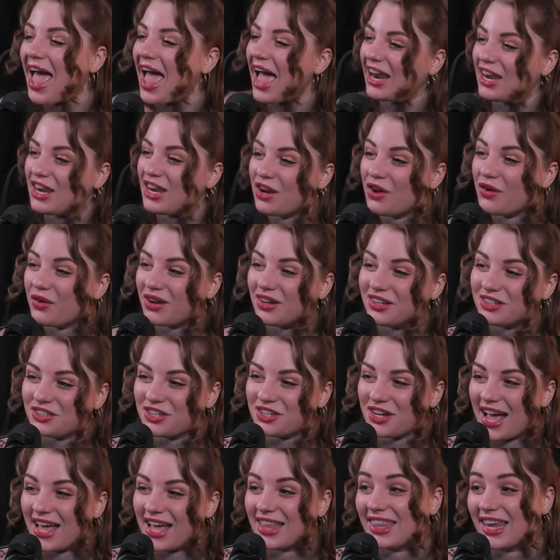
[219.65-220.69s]
And you know what else she
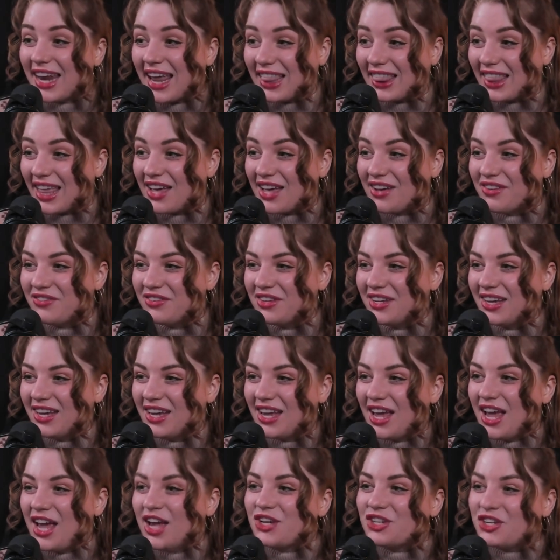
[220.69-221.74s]
had that I love? Mm.
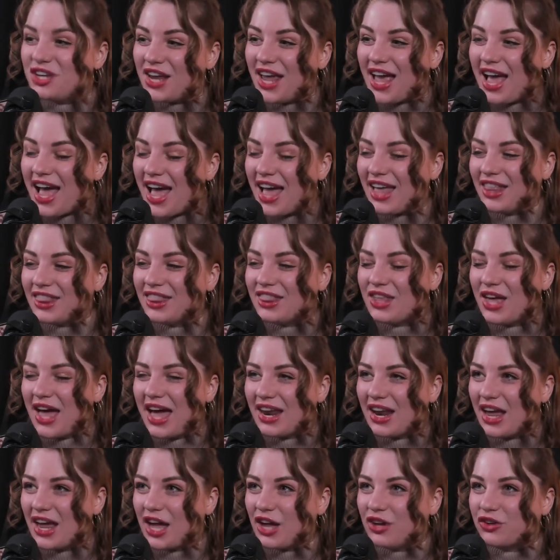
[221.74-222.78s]
She had that
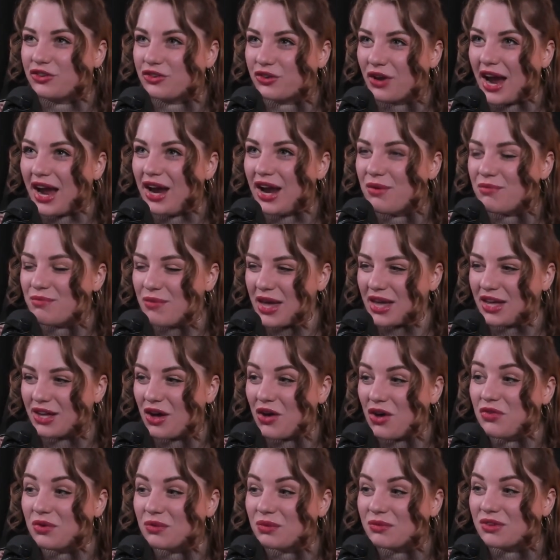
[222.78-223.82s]
uh, dried
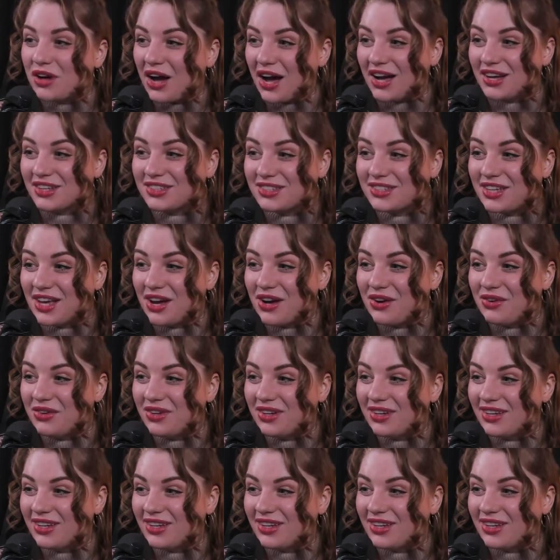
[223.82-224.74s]
mango from Costco.